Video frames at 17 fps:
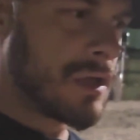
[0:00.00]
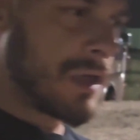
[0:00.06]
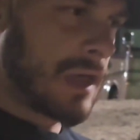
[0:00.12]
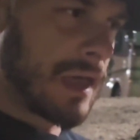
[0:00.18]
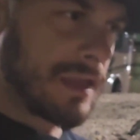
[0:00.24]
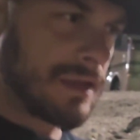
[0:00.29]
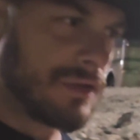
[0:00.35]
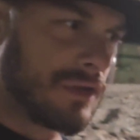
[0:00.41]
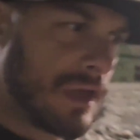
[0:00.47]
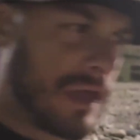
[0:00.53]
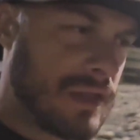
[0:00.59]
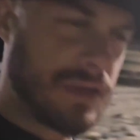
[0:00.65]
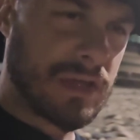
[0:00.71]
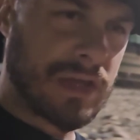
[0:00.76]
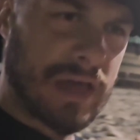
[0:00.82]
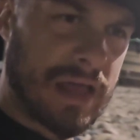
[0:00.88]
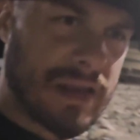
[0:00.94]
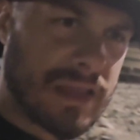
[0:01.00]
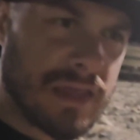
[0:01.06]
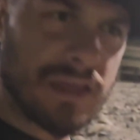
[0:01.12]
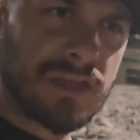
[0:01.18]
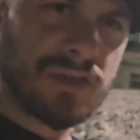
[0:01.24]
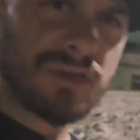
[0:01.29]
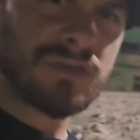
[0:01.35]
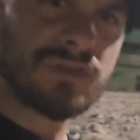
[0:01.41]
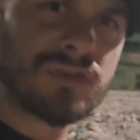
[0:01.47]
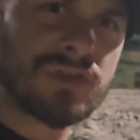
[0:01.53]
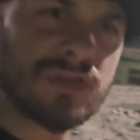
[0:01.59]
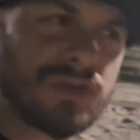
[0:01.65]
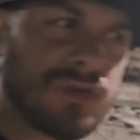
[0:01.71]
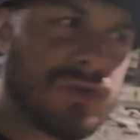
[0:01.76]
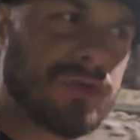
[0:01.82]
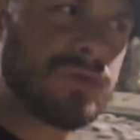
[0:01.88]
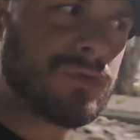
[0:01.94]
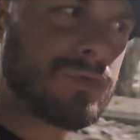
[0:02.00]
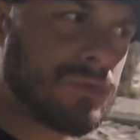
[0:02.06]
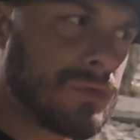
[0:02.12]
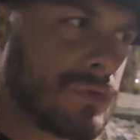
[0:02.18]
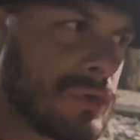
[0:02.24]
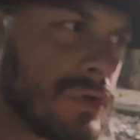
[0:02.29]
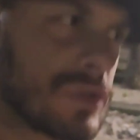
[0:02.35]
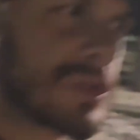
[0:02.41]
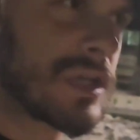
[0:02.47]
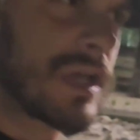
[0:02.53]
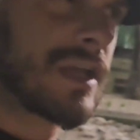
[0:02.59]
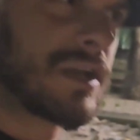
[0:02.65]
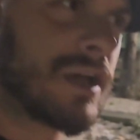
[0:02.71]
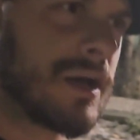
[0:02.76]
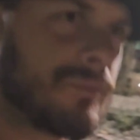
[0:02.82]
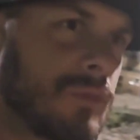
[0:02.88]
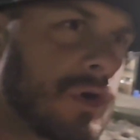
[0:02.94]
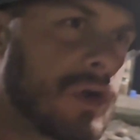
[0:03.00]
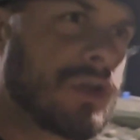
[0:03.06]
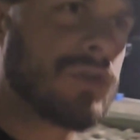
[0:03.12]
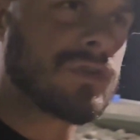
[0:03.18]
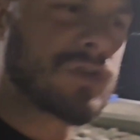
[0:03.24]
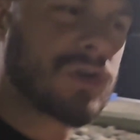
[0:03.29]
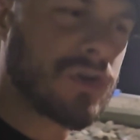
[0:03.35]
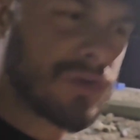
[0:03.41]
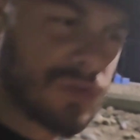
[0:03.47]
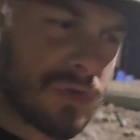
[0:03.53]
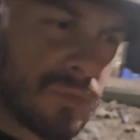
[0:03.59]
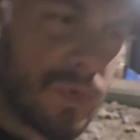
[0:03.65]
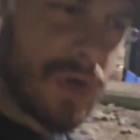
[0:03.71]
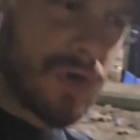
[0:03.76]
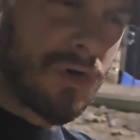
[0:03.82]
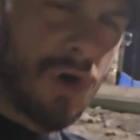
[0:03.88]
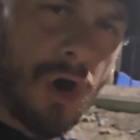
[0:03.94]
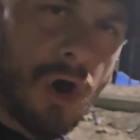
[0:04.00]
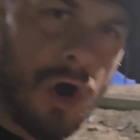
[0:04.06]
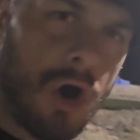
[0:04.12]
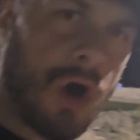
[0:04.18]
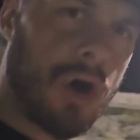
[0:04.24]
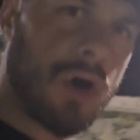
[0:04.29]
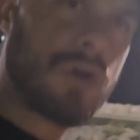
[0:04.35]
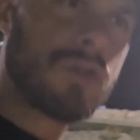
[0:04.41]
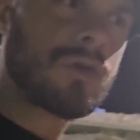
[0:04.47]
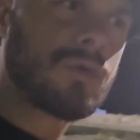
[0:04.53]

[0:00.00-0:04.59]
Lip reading: And you got to get used to setting up where you turn the wheel all the